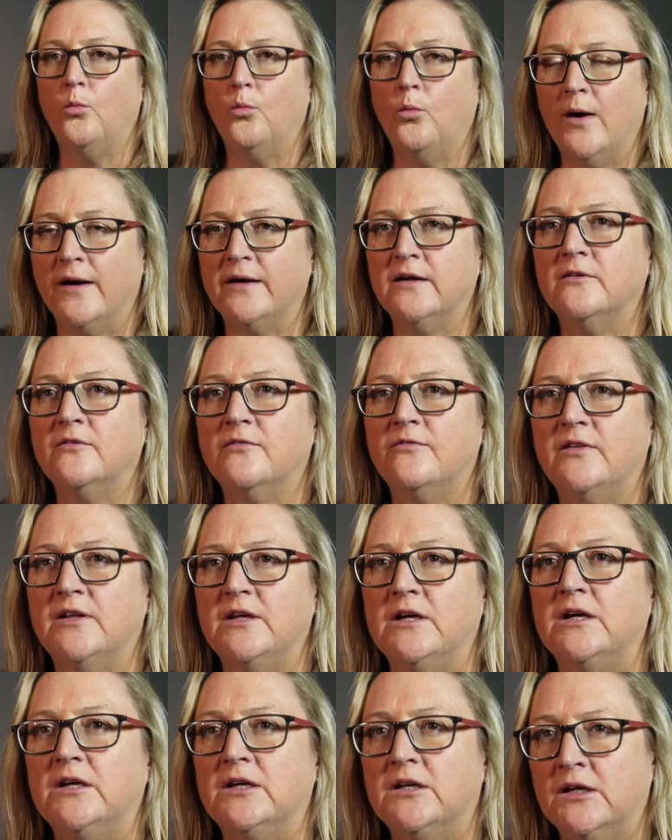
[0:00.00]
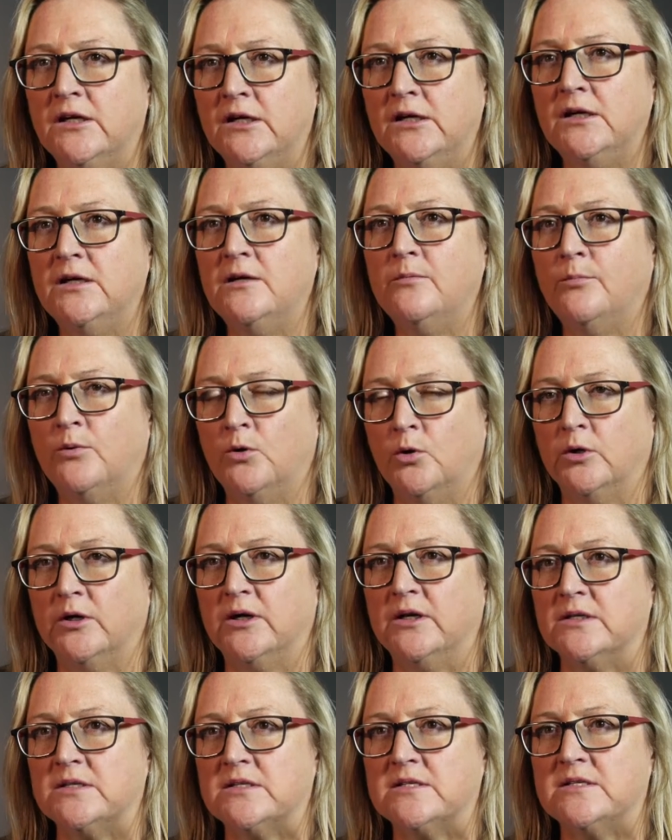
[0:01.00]
One of the key
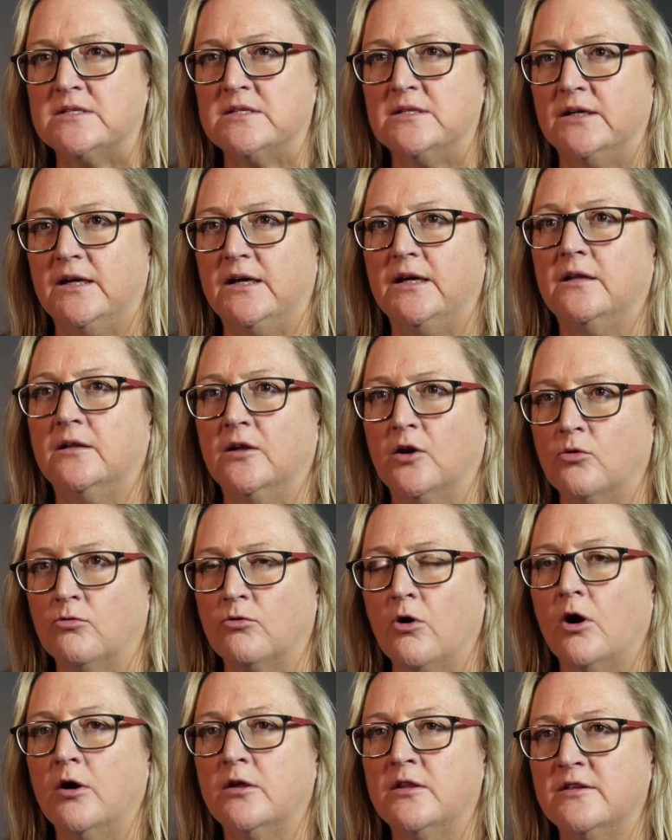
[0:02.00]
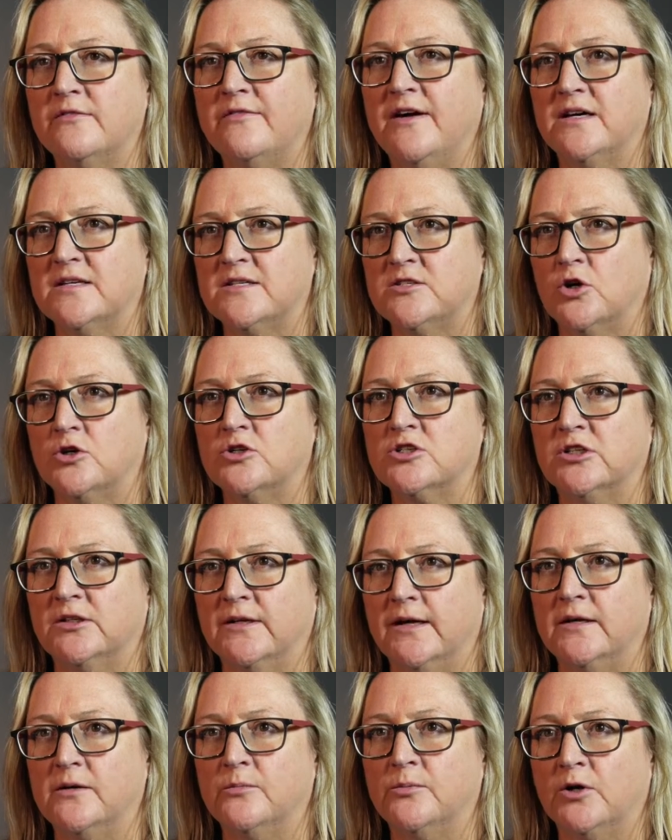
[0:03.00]
points in the growth of our social
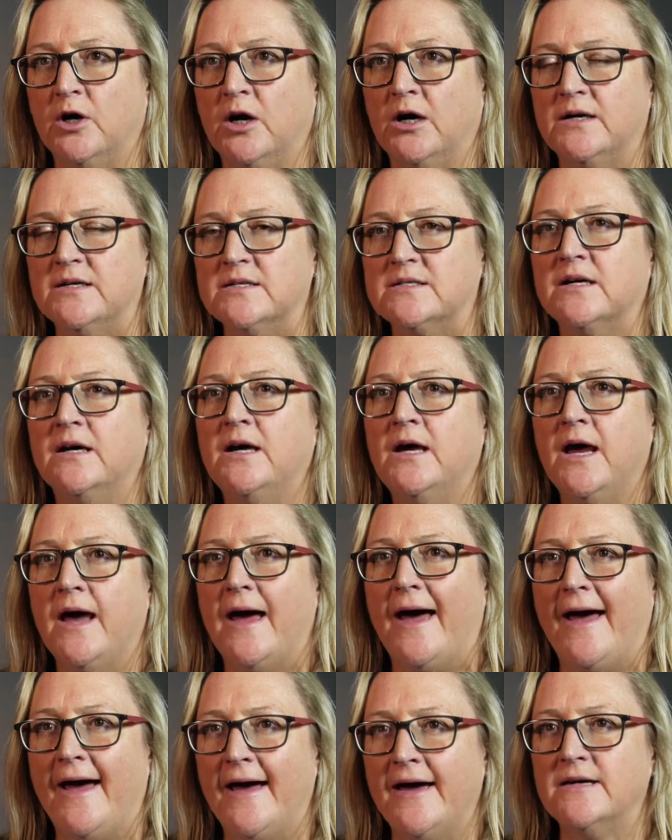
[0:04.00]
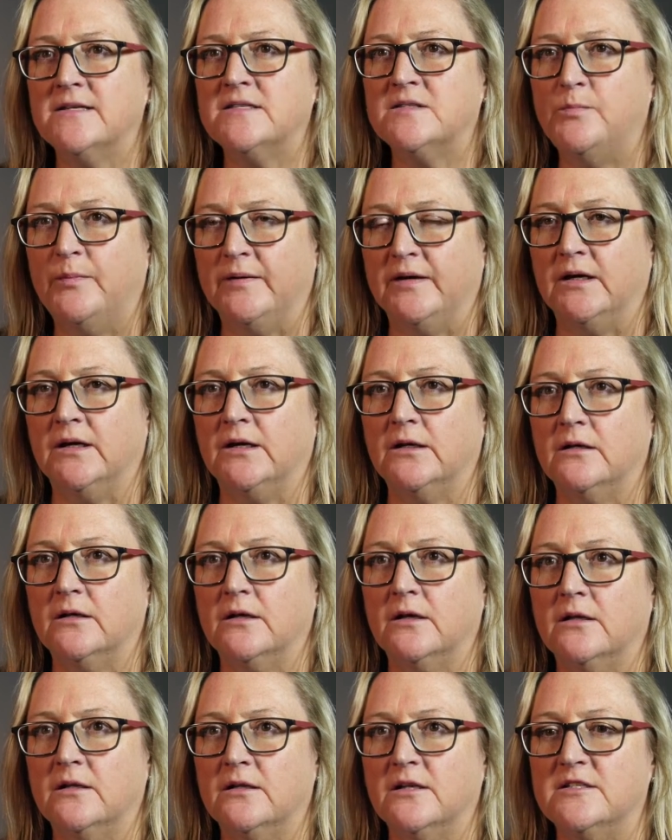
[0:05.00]
enterprise has been
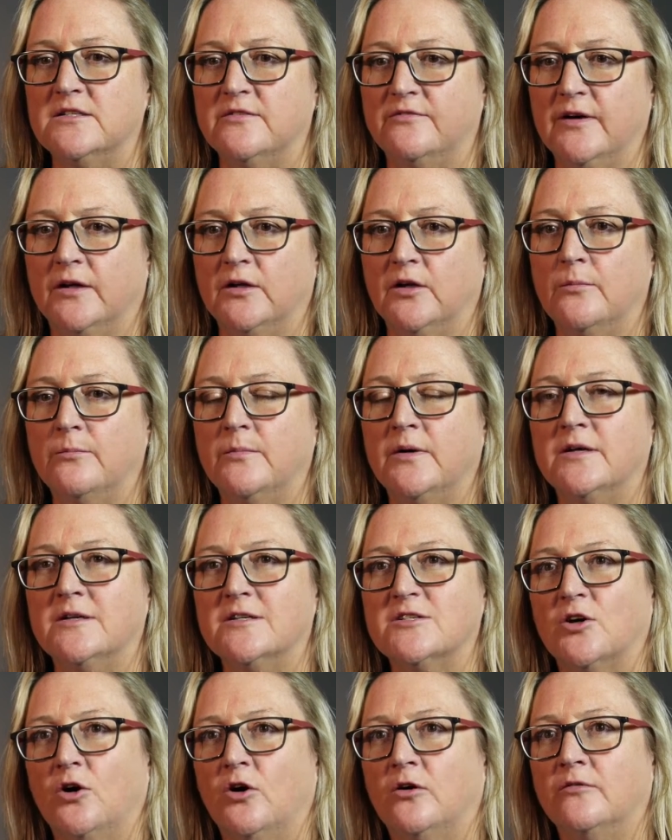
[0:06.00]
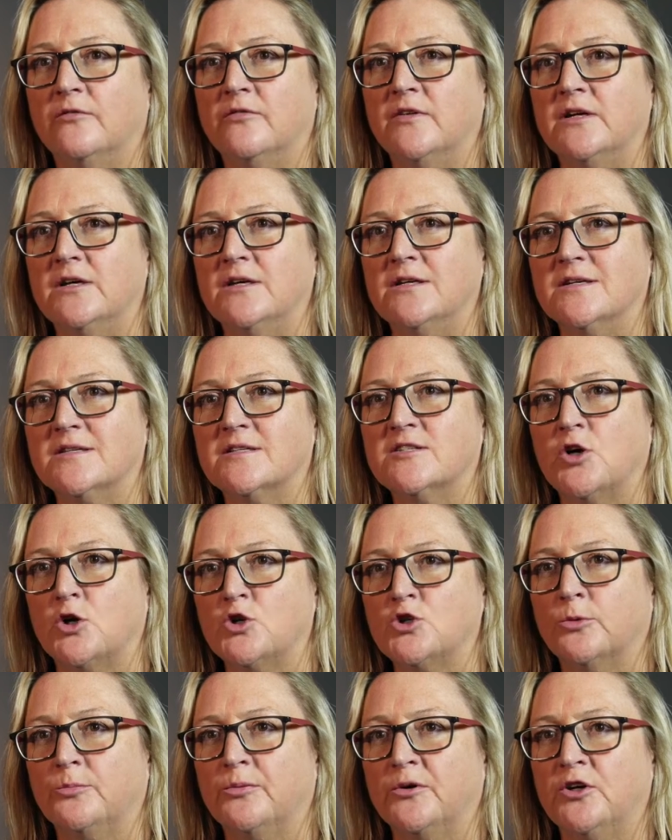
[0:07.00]
the development of the
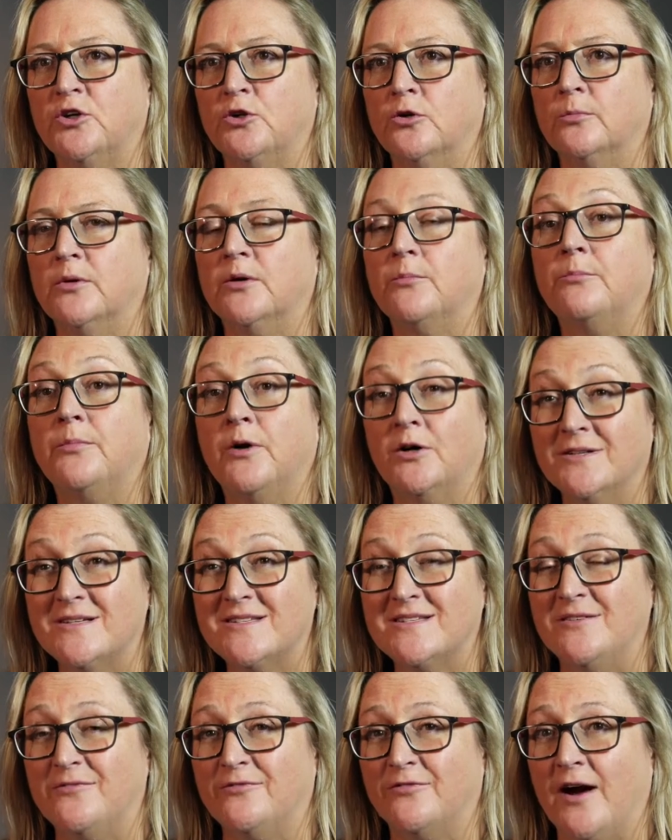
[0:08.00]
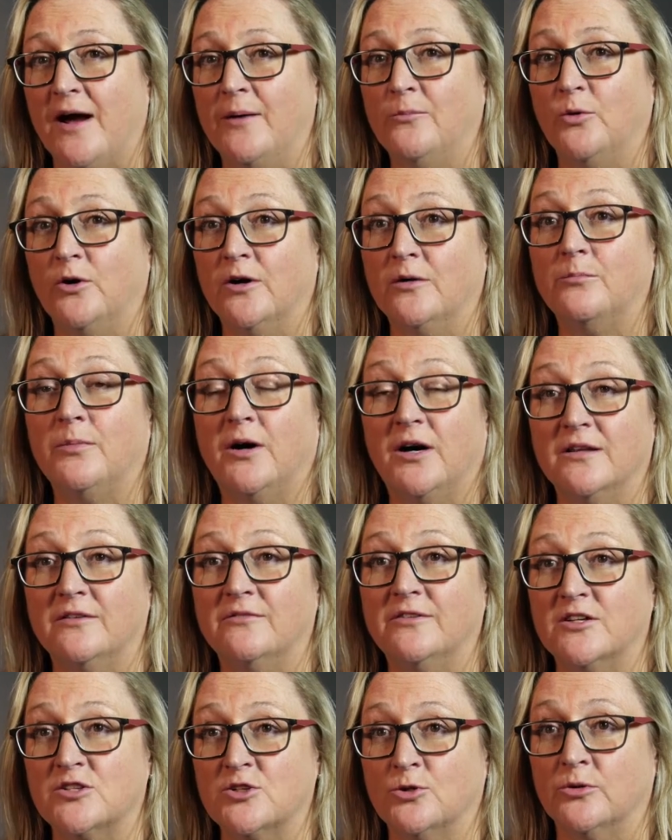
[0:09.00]
social procurement policy framework by the
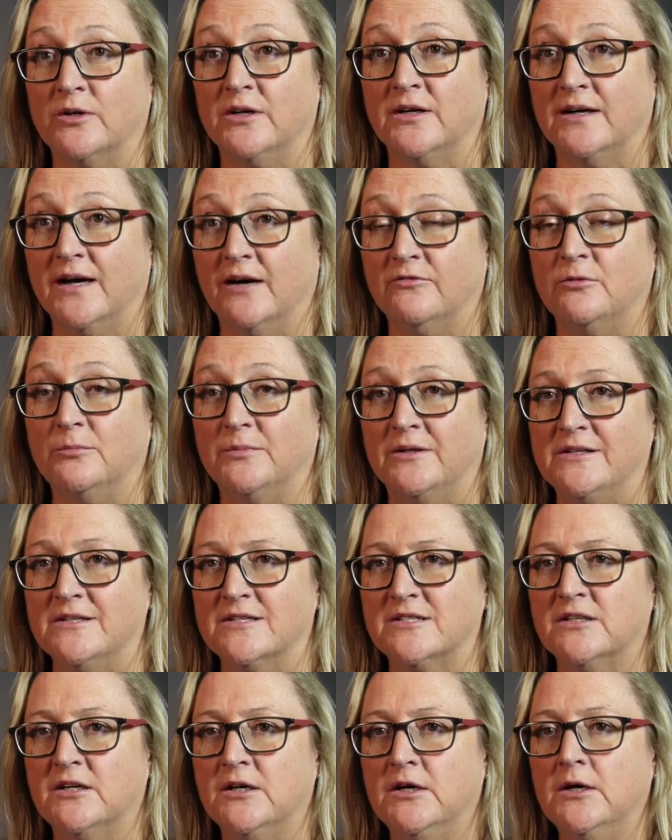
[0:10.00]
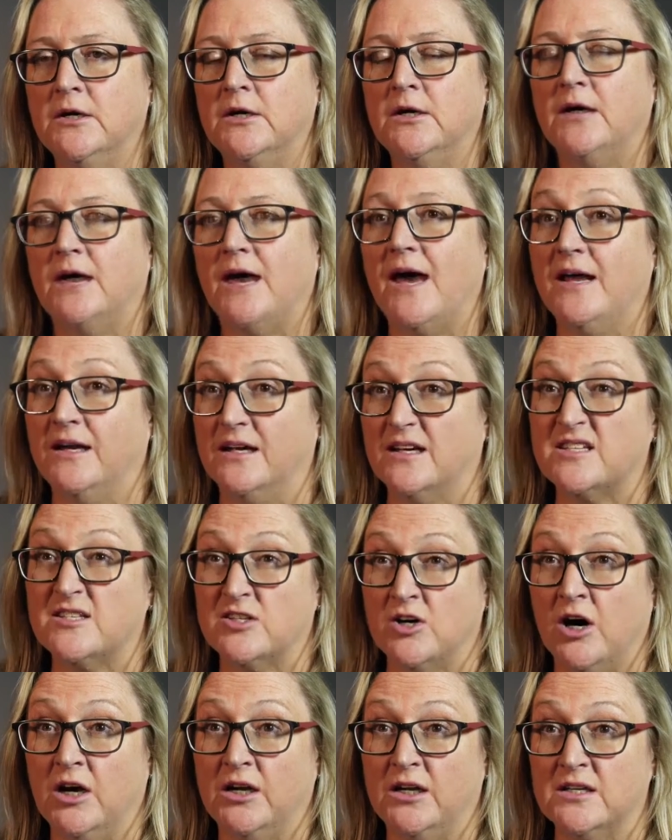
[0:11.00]
Victorian Government. An
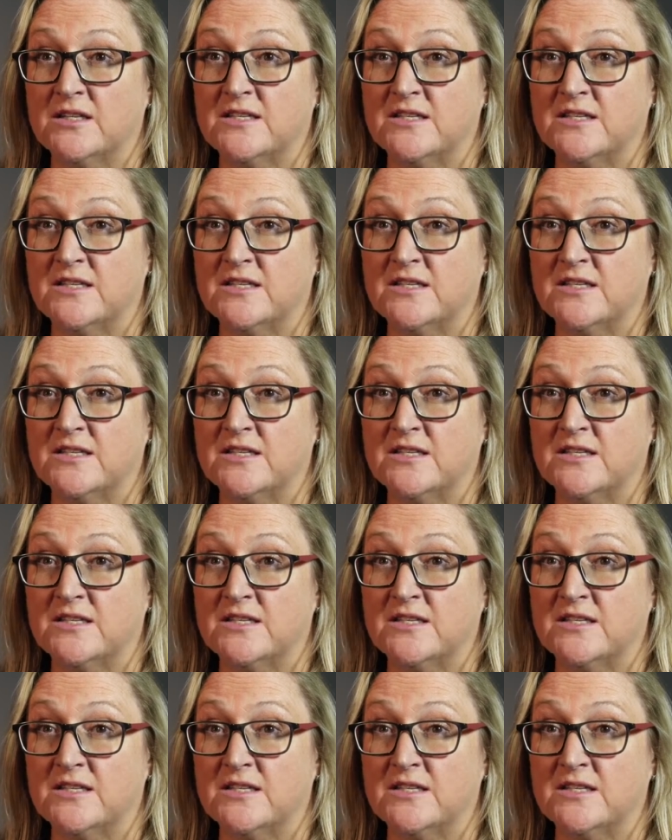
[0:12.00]
exciting